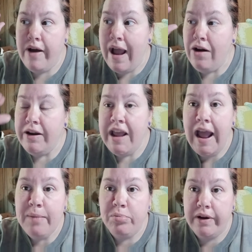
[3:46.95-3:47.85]
I already
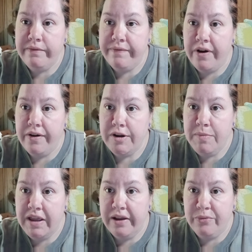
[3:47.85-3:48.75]
had brain fog to
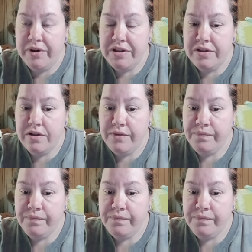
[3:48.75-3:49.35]
begin with.